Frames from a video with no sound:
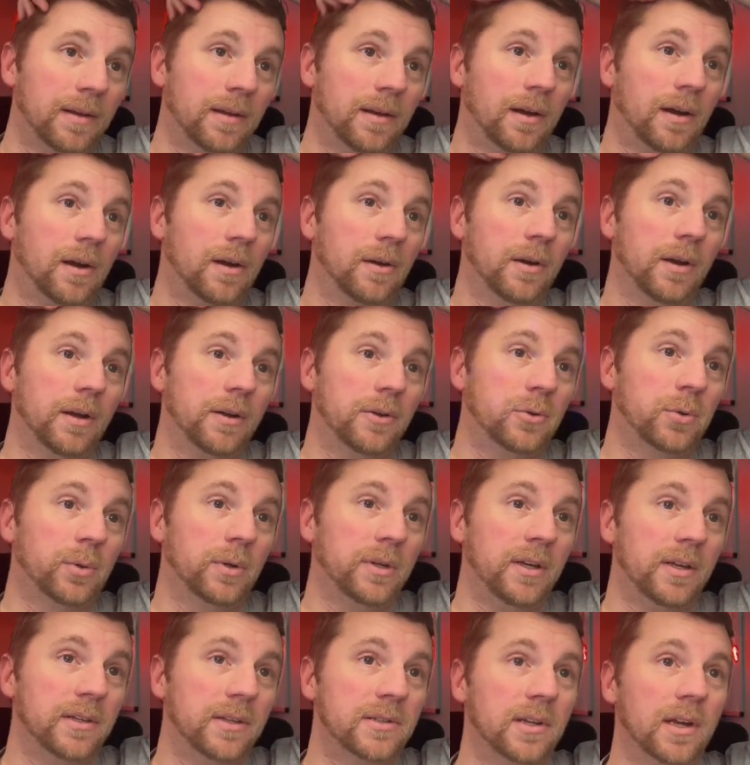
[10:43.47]
All right,
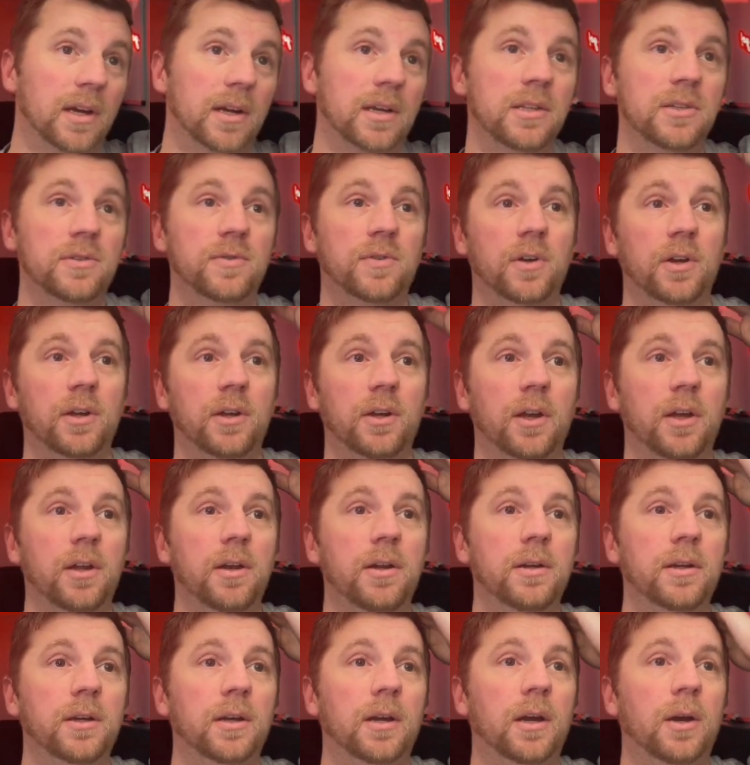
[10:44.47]
28 seconds, very
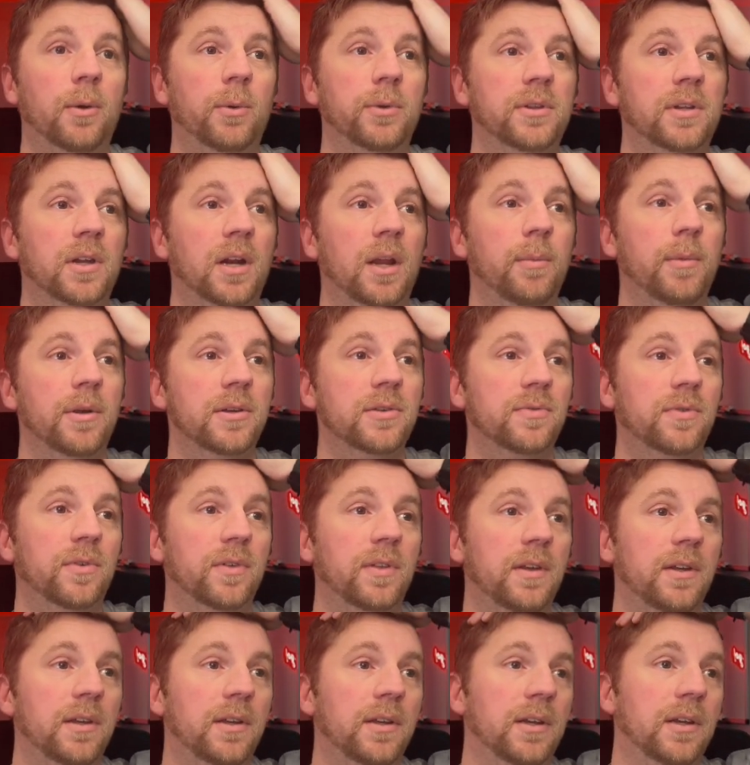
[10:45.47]
good. What did I miss for
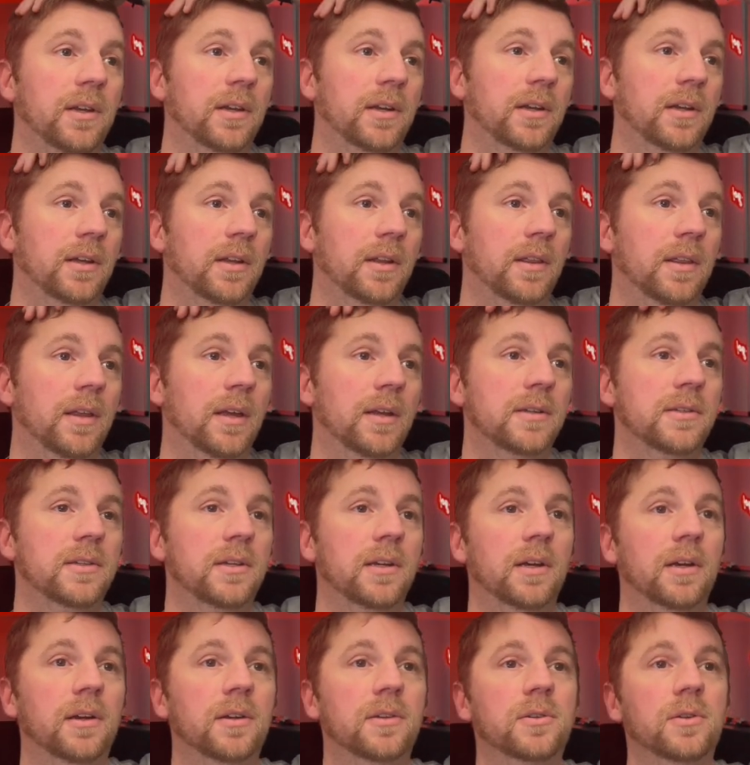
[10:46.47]
the things
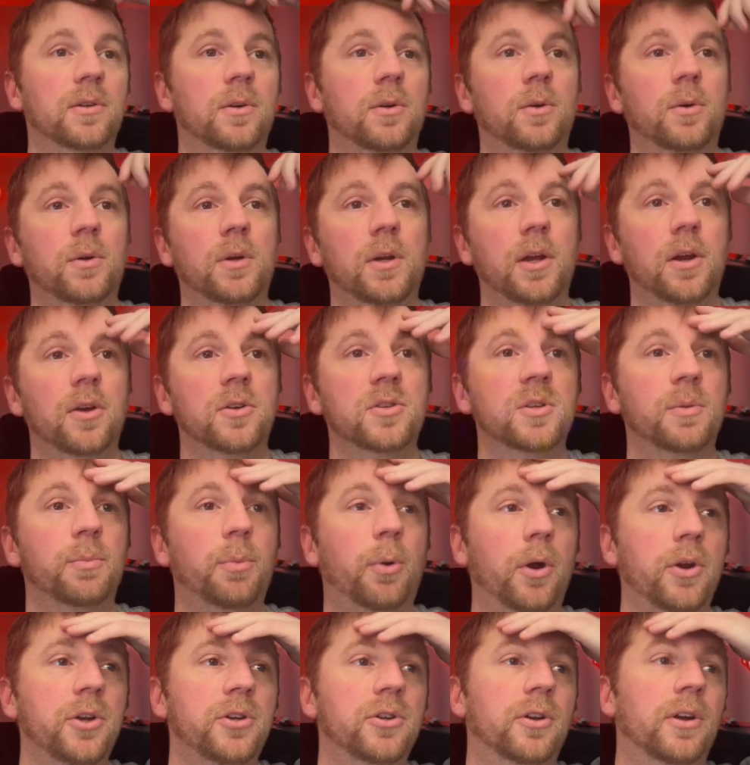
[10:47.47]
here? So here's a
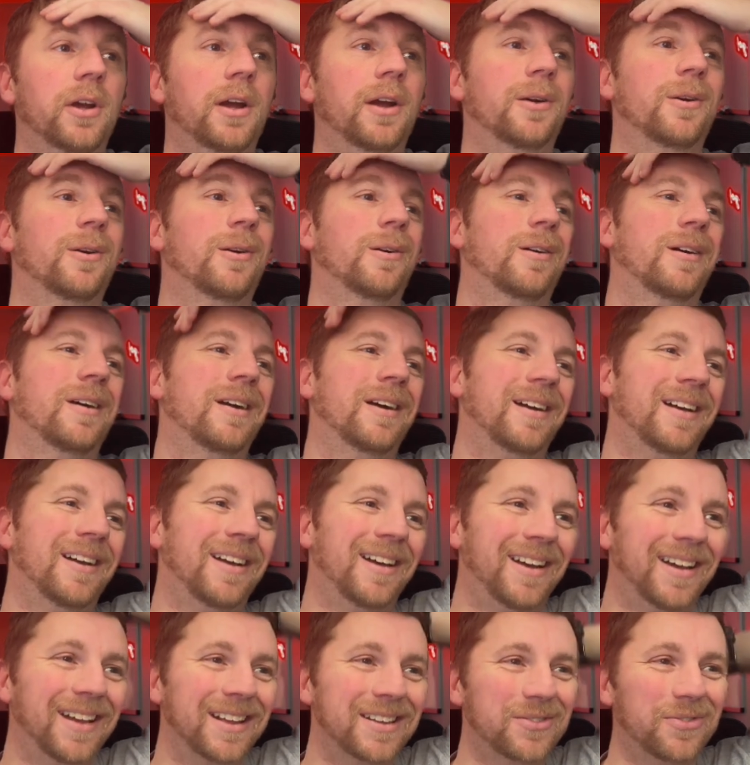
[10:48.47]
pointer, arrow.
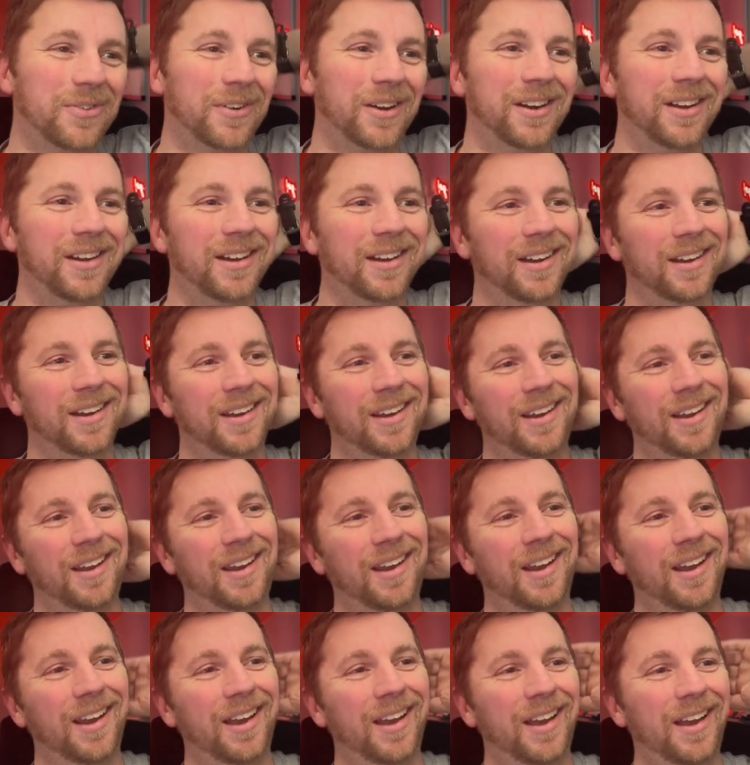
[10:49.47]
That's funny.
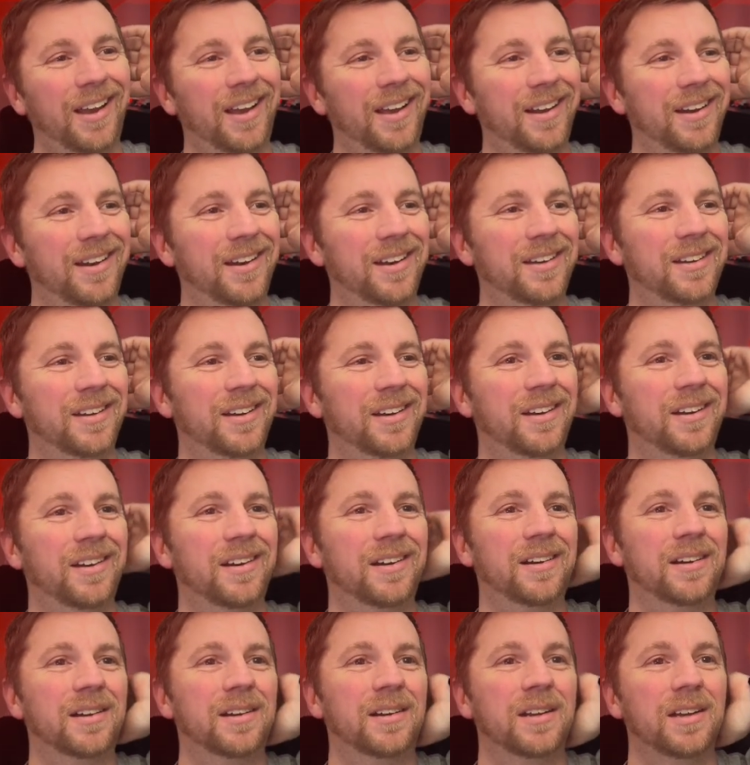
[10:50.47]

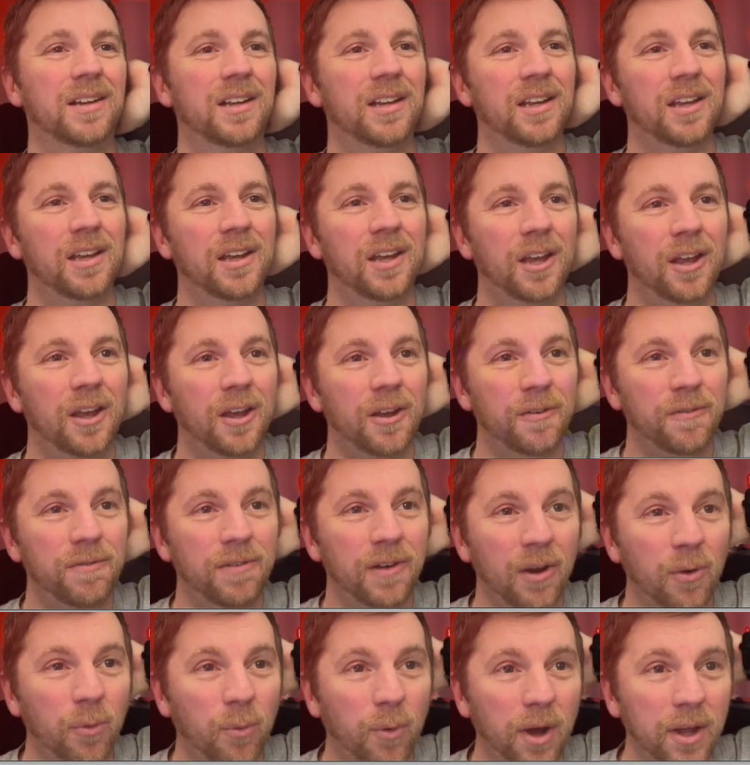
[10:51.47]
And
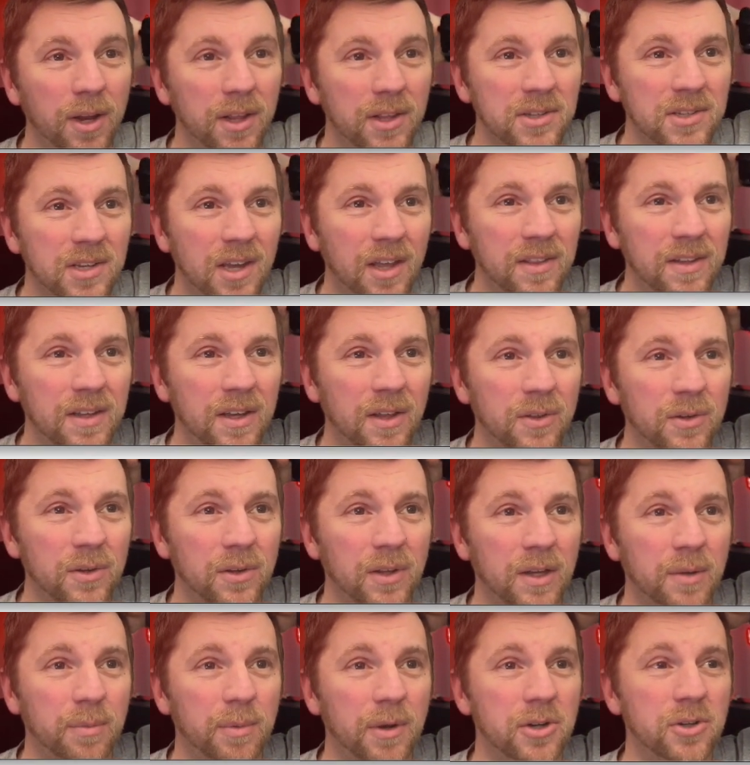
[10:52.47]
fit one inside the other
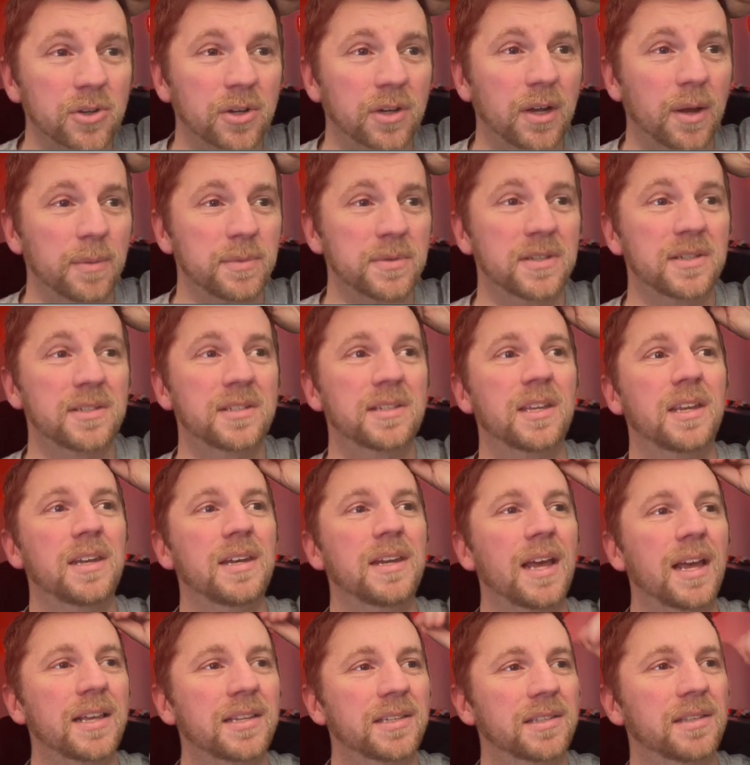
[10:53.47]
like measuring cups is to
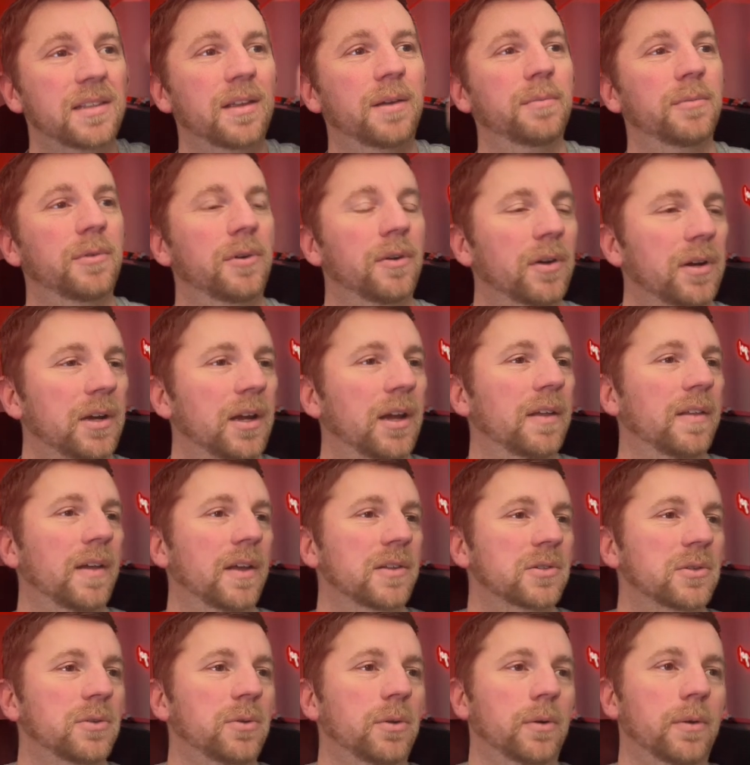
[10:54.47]
nest them. Okay,
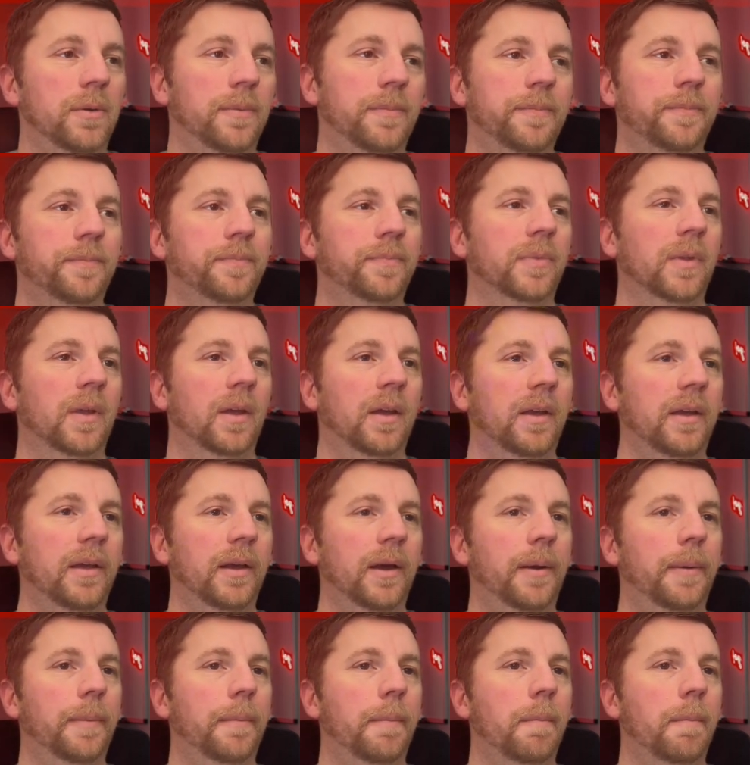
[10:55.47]
that's cool. Yeah.